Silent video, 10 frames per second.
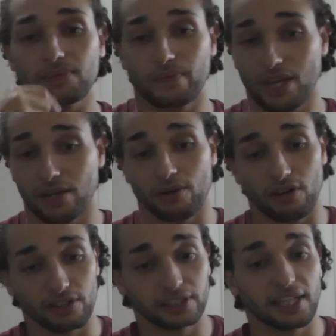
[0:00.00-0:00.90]

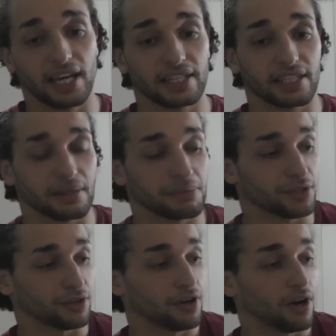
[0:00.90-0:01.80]
Now RDA
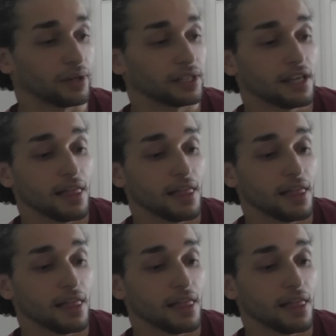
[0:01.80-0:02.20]
keeps on going